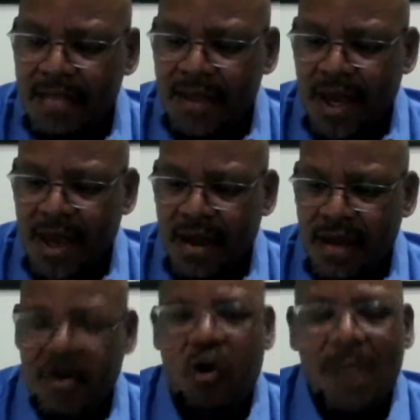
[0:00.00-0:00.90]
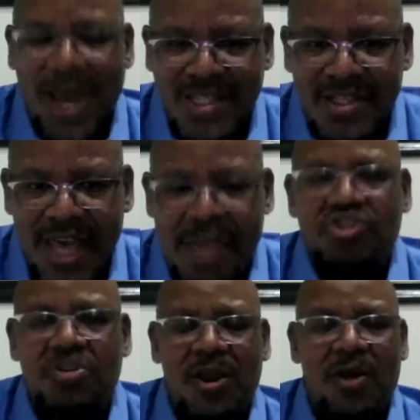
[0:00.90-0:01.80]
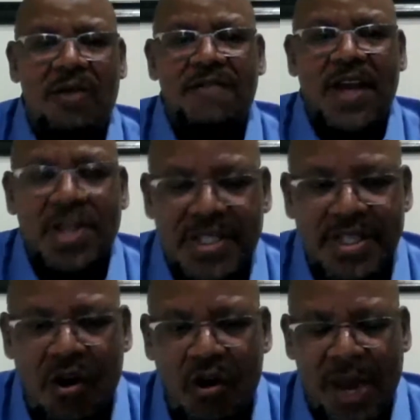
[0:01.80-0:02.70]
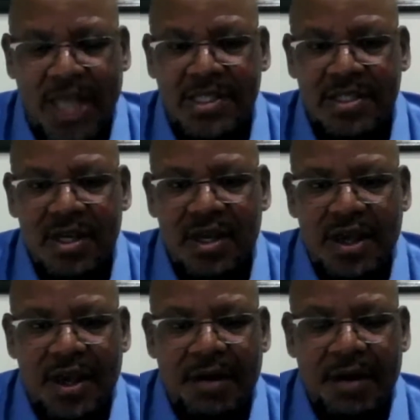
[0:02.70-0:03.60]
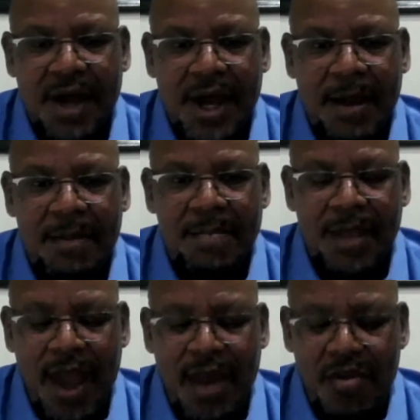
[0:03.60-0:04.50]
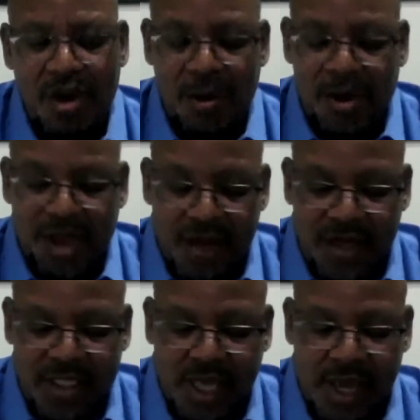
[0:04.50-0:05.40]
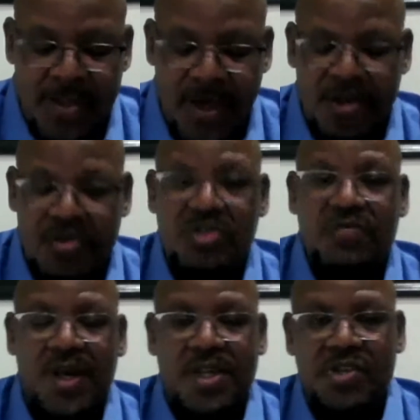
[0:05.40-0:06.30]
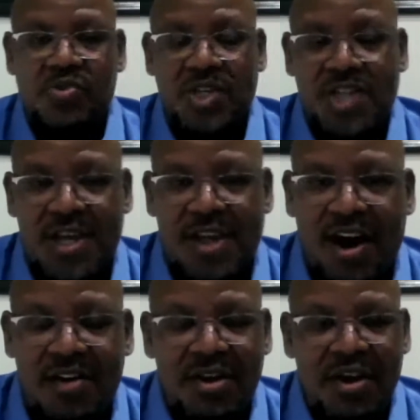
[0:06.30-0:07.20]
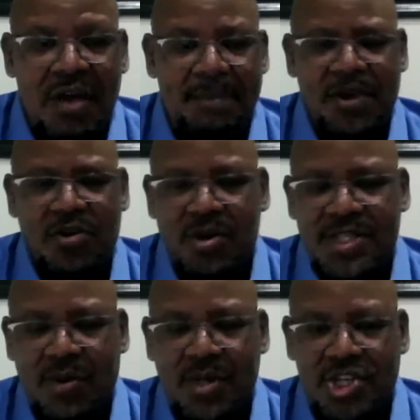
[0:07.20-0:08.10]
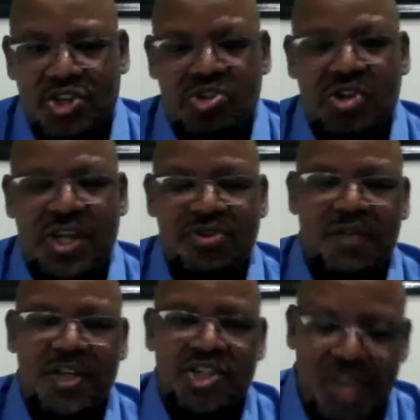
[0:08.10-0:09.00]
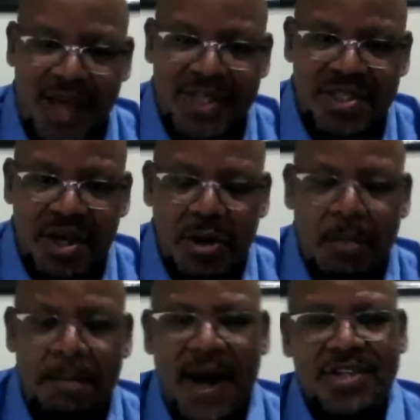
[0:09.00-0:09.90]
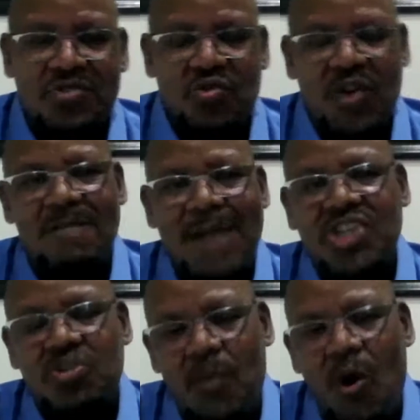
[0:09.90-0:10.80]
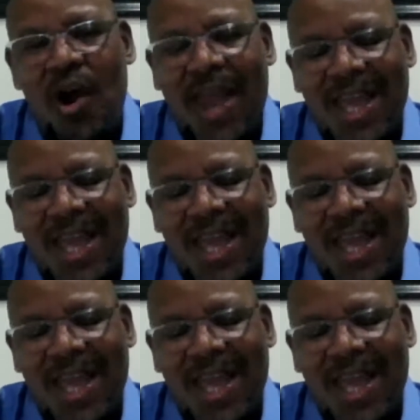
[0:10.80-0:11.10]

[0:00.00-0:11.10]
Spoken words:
the homelands, there used to be a lot of factories in the homelands. And nobody ever said that those factories were shut down because there was a shortage of engineers. But we have much more